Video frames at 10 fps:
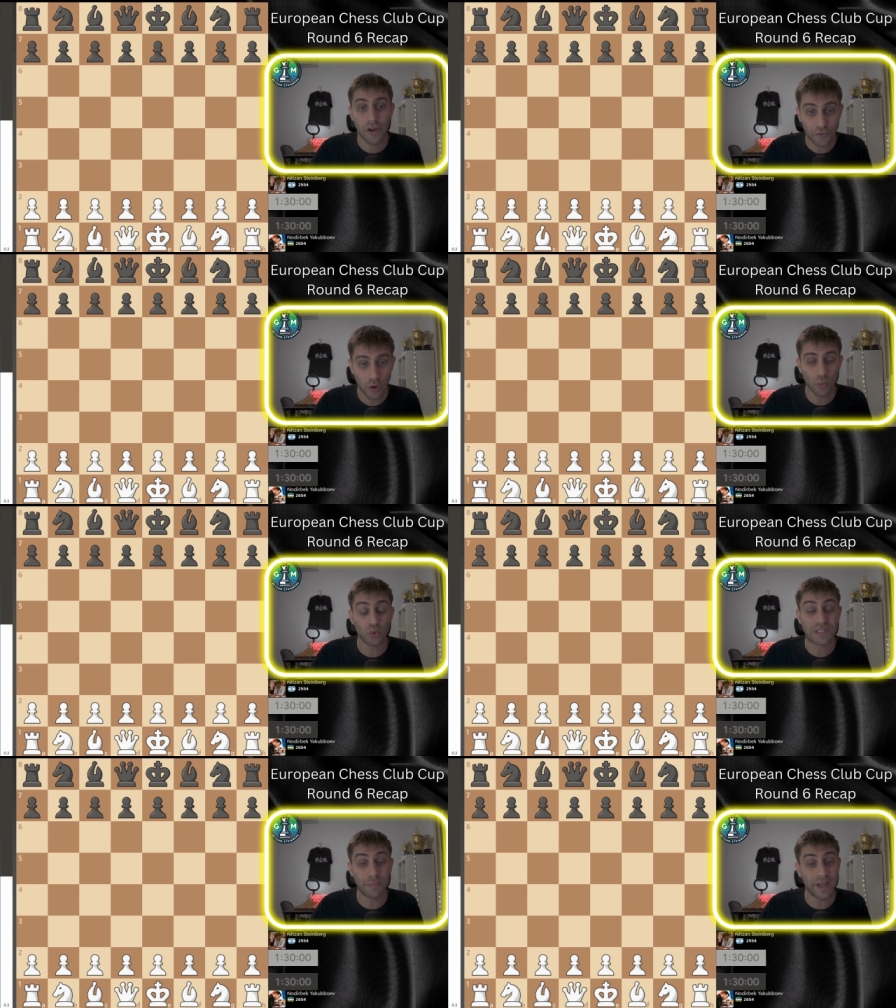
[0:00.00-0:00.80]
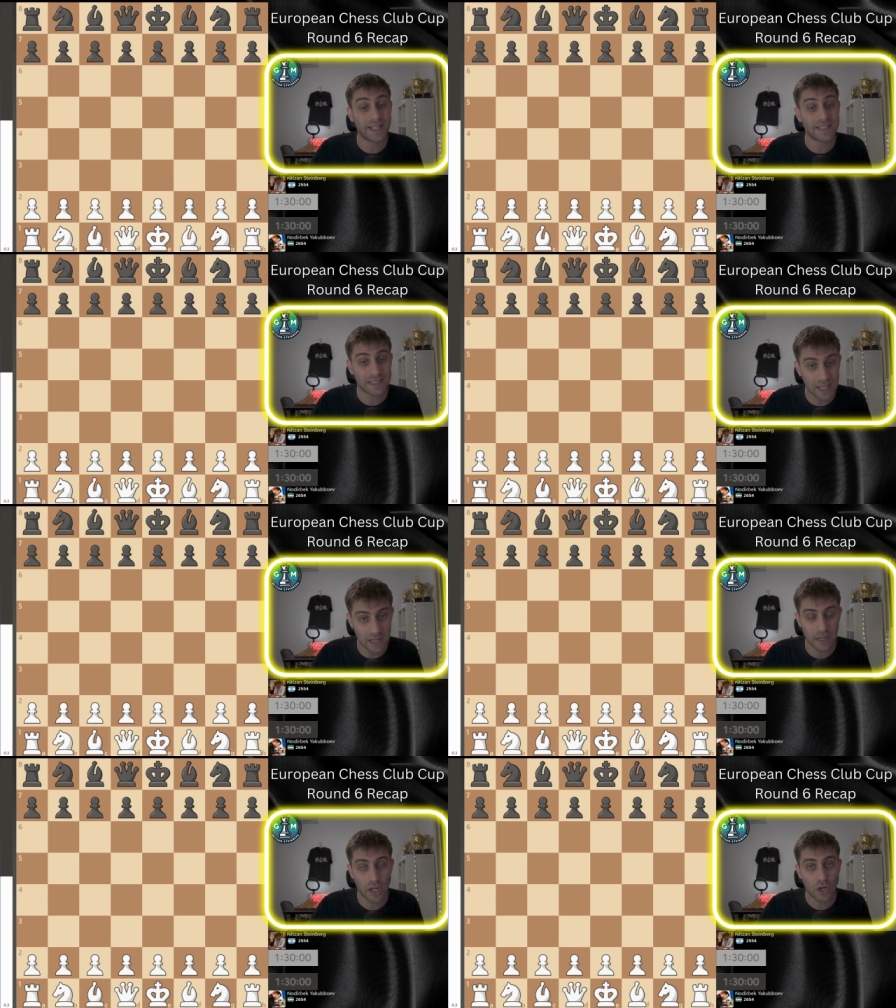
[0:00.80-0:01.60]
from
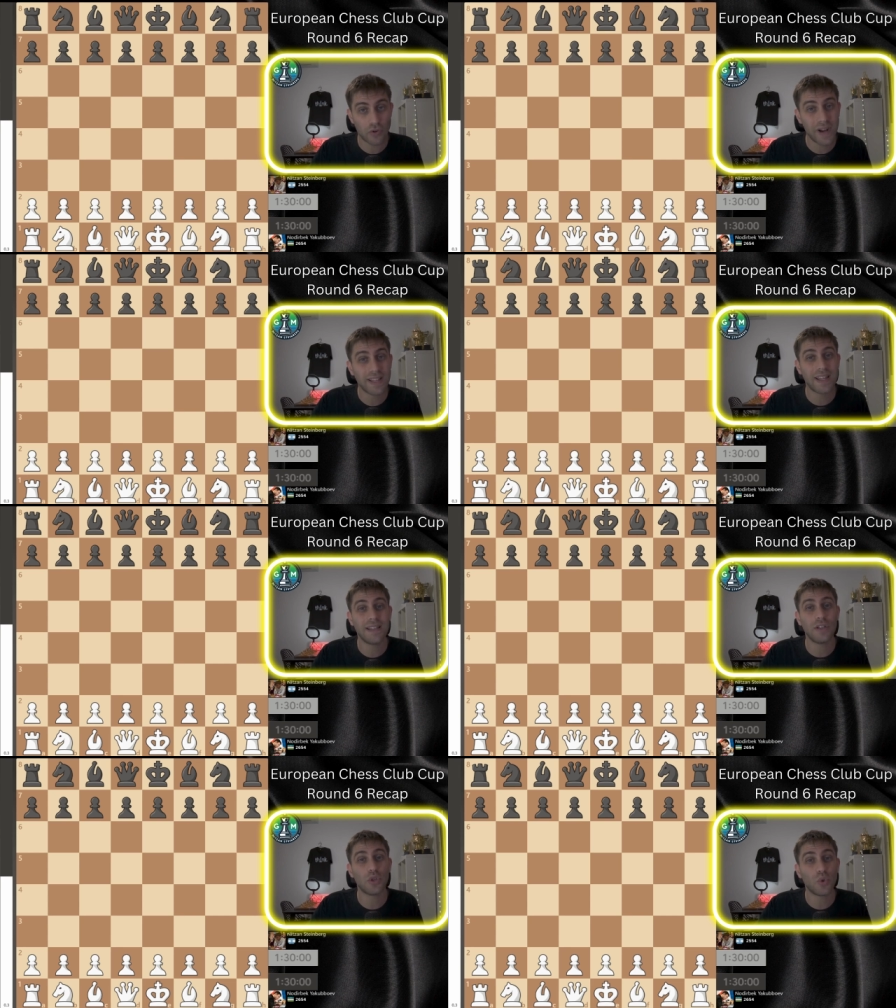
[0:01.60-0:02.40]
Uzbekistan, rated